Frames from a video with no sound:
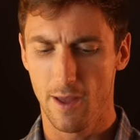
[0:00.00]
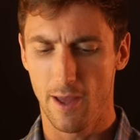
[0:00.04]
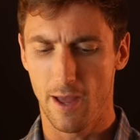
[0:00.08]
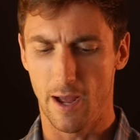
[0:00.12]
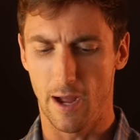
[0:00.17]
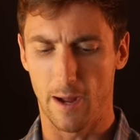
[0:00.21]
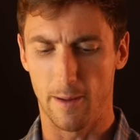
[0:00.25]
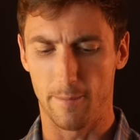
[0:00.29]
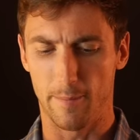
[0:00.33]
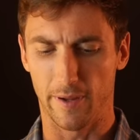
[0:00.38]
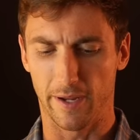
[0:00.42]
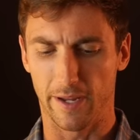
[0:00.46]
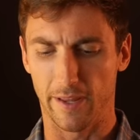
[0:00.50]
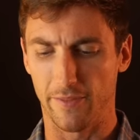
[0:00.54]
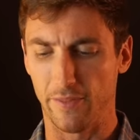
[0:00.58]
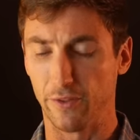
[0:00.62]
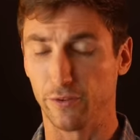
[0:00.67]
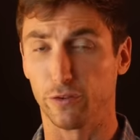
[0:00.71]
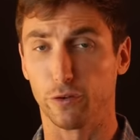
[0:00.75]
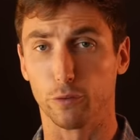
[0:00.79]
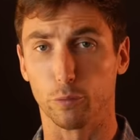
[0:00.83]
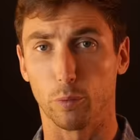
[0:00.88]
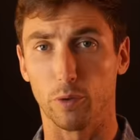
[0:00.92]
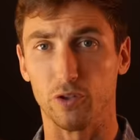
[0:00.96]
Um, again,
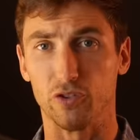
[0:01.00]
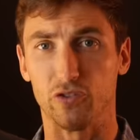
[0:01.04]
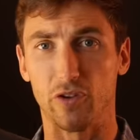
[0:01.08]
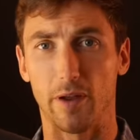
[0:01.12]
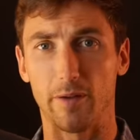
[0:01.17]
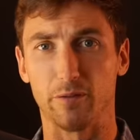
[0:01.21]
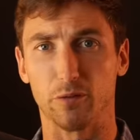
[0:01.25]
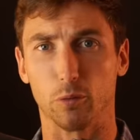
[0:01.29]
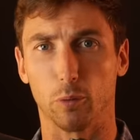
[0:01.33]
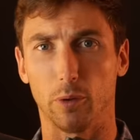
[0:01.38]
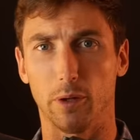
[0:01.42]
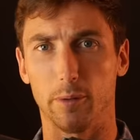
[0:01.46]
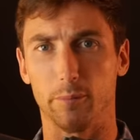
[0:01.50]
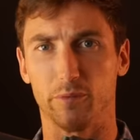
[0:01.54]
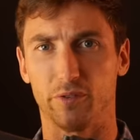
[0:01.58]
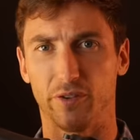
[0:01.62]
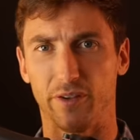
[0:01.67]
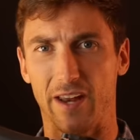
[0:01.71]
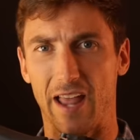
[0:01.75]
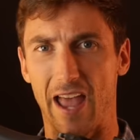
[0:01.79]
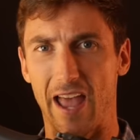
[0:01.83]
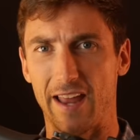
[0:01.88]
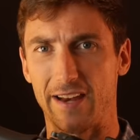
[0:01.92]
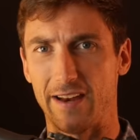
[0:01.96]
this is what James
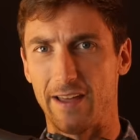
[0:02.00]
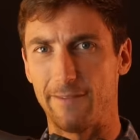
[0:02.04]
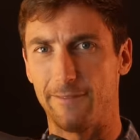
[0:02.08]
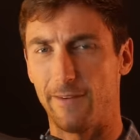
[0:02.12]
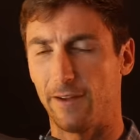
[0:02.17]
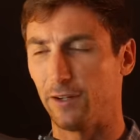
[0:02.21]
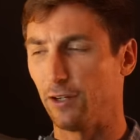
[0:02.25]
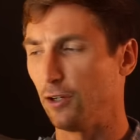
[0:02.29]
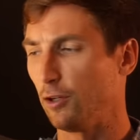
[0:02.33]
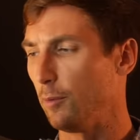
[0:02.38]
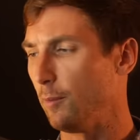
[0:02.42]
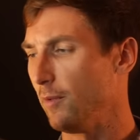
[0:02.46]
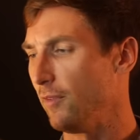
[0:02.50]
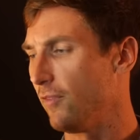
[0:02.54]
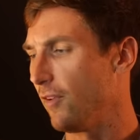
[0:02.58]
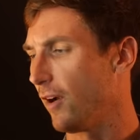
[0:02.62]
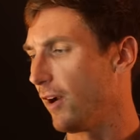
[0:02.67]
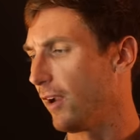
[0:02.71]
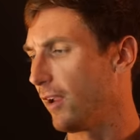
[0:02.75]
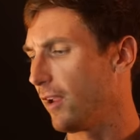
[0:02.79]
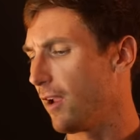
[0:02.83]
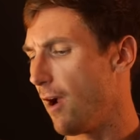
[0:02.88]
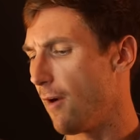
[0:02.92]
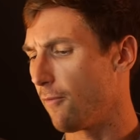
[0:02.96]
Williamson had, and I found it to be
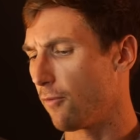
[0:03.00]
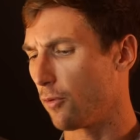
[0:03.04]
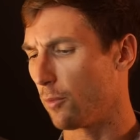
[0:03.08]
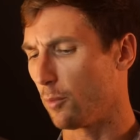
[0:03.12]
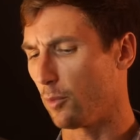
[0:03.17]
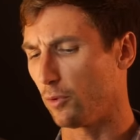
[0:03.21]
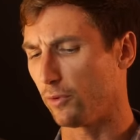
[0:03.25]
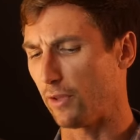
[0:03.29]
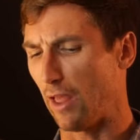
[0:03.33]
very comfortable.